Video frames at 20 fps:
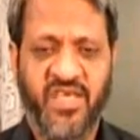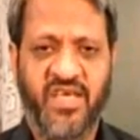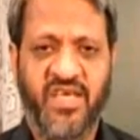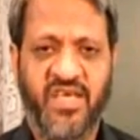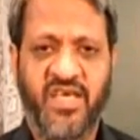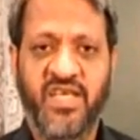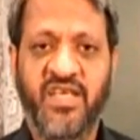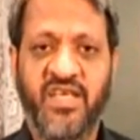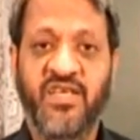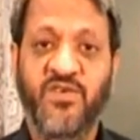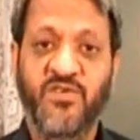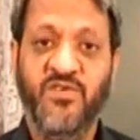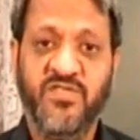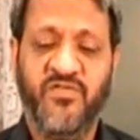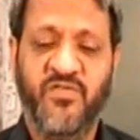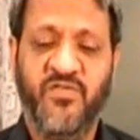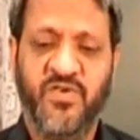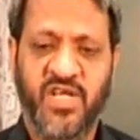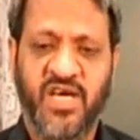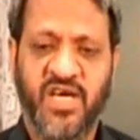In news
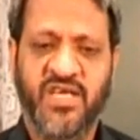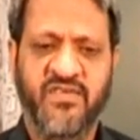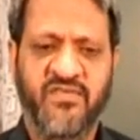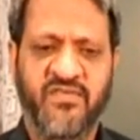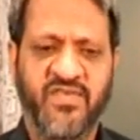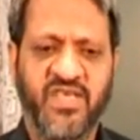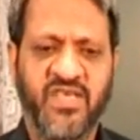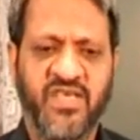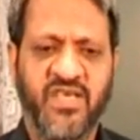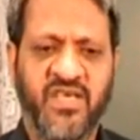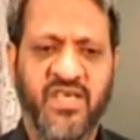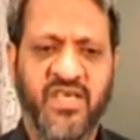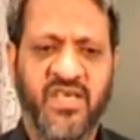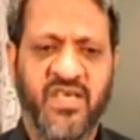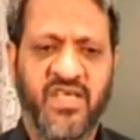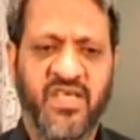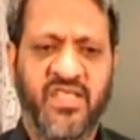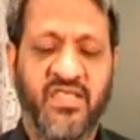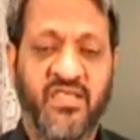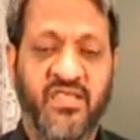photography,
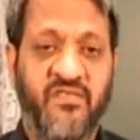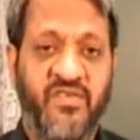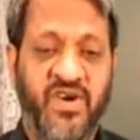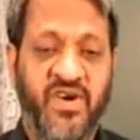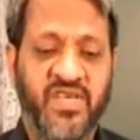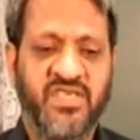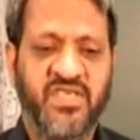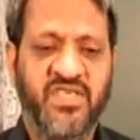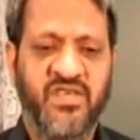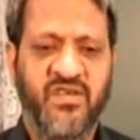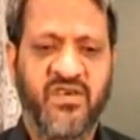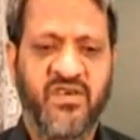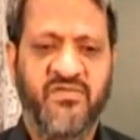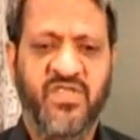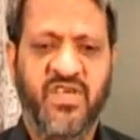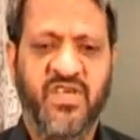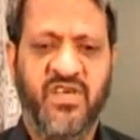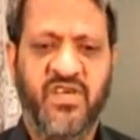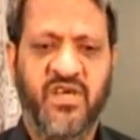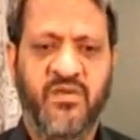the function of
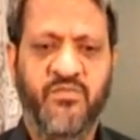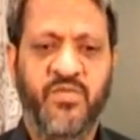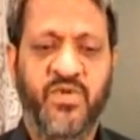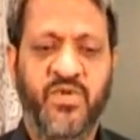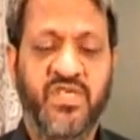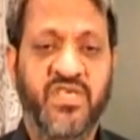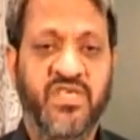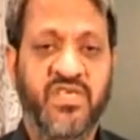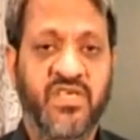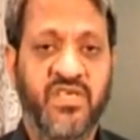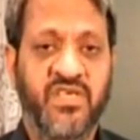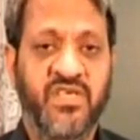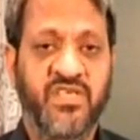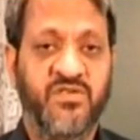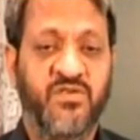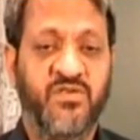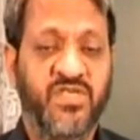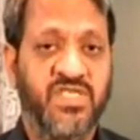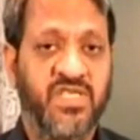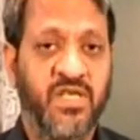the composition is
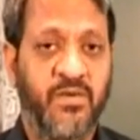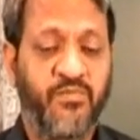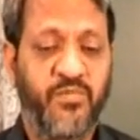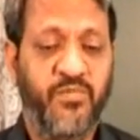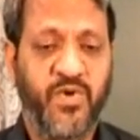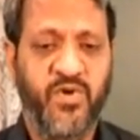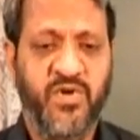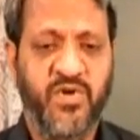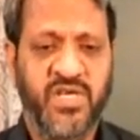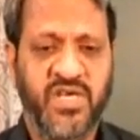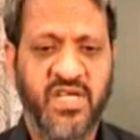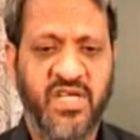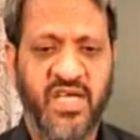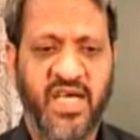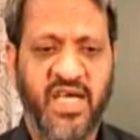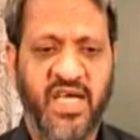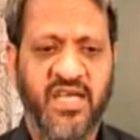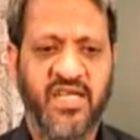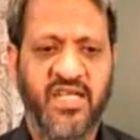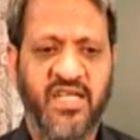to support
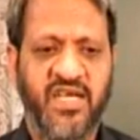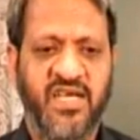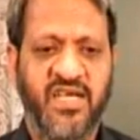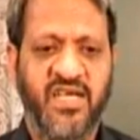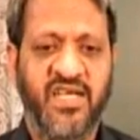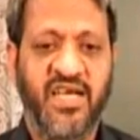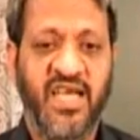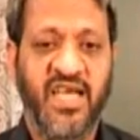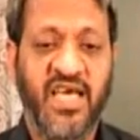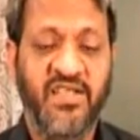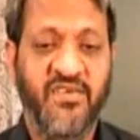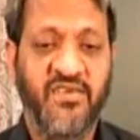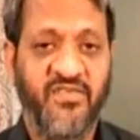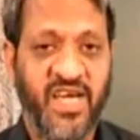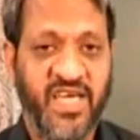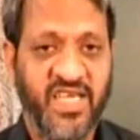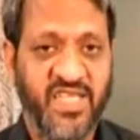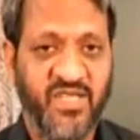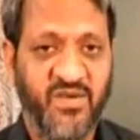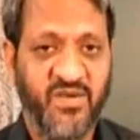and
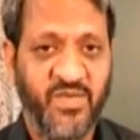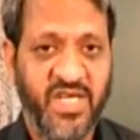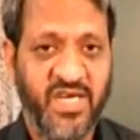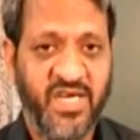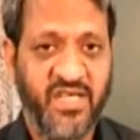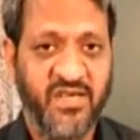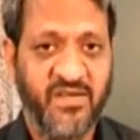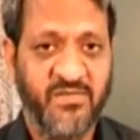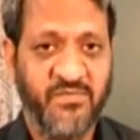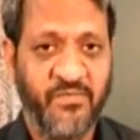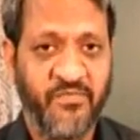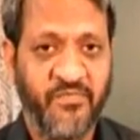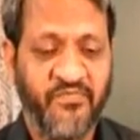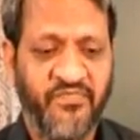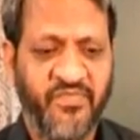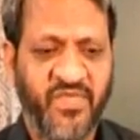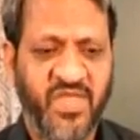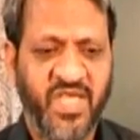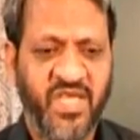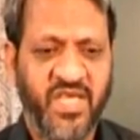clarify the meaning.
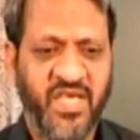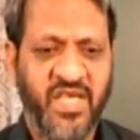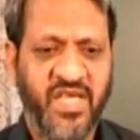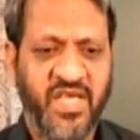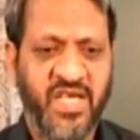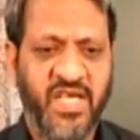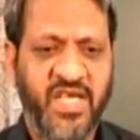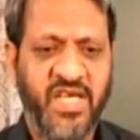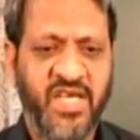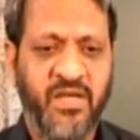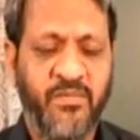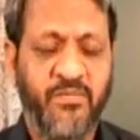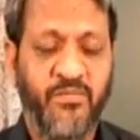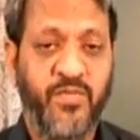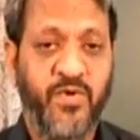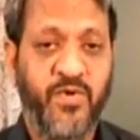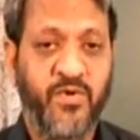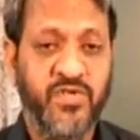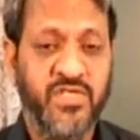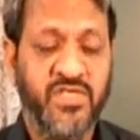In a
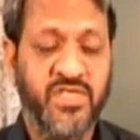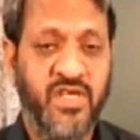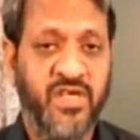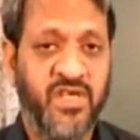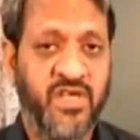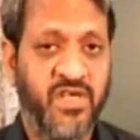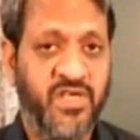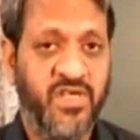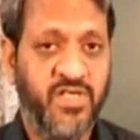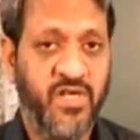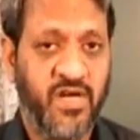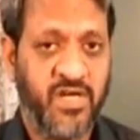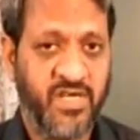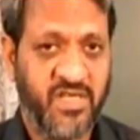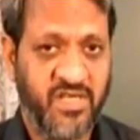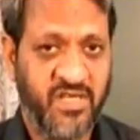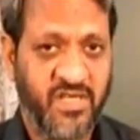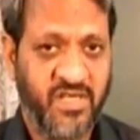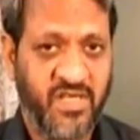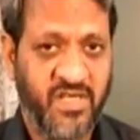posed shot,
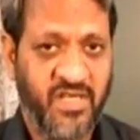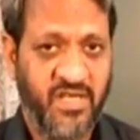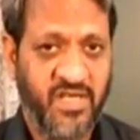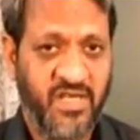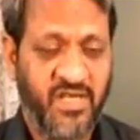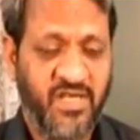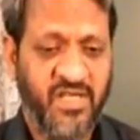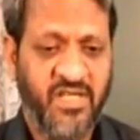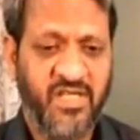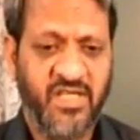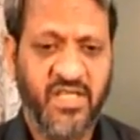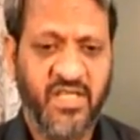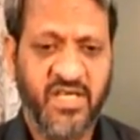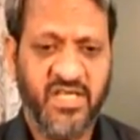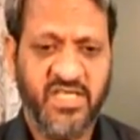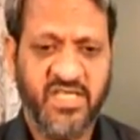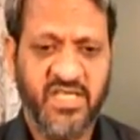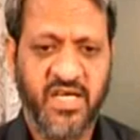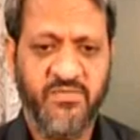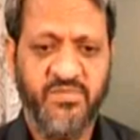the
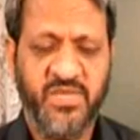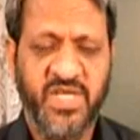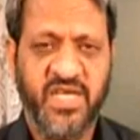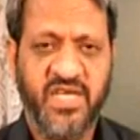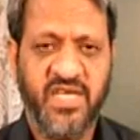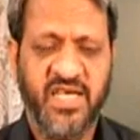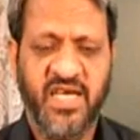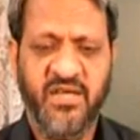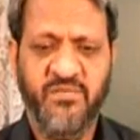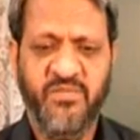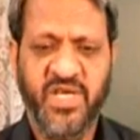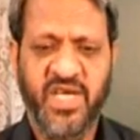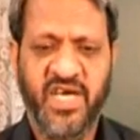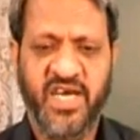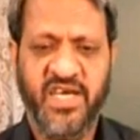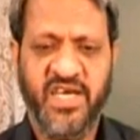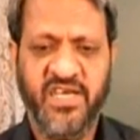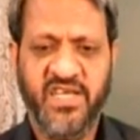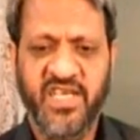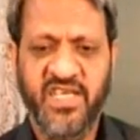subject can be
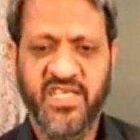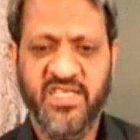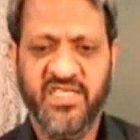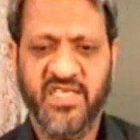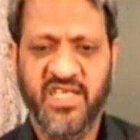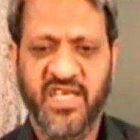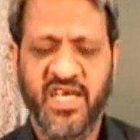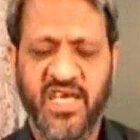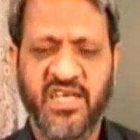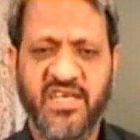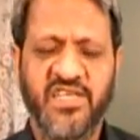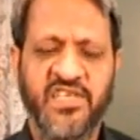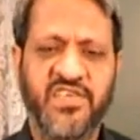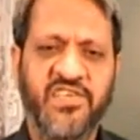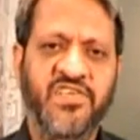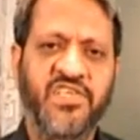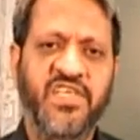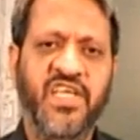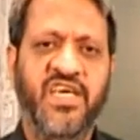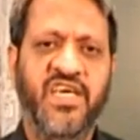arranged and
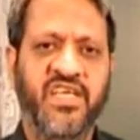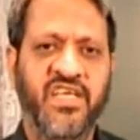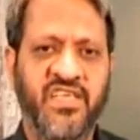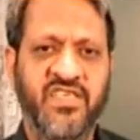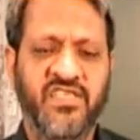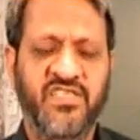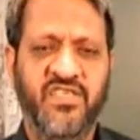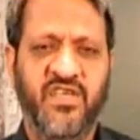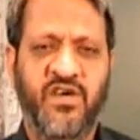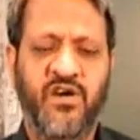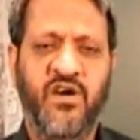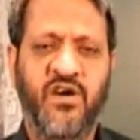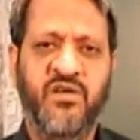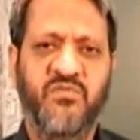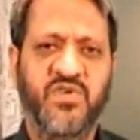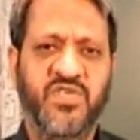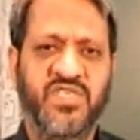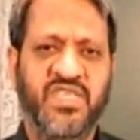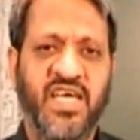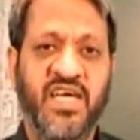rearranged
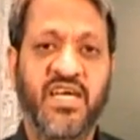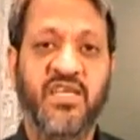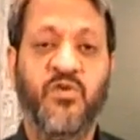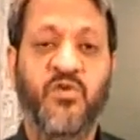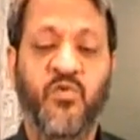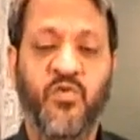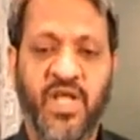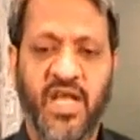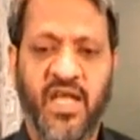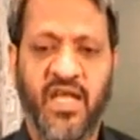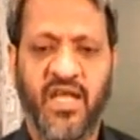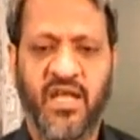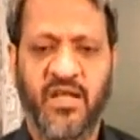almost at will